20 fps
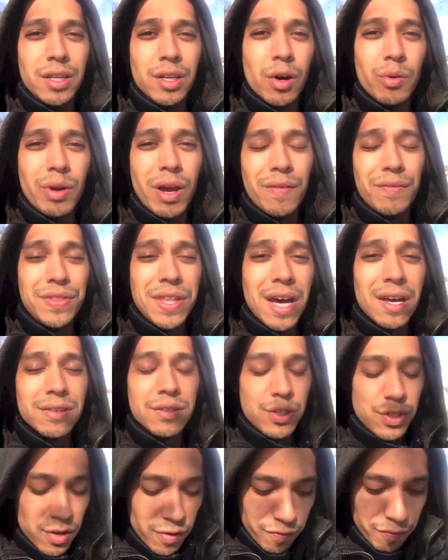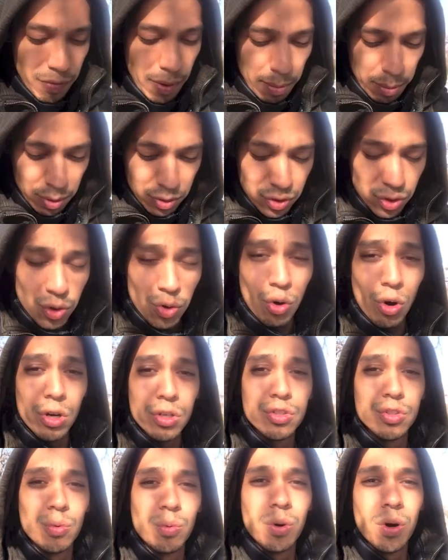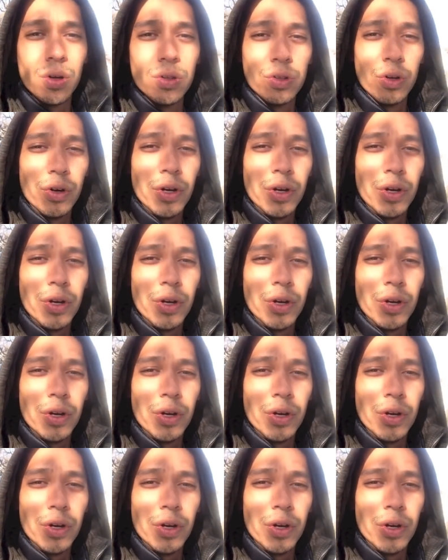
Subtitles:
You know, we have thousands of members across the world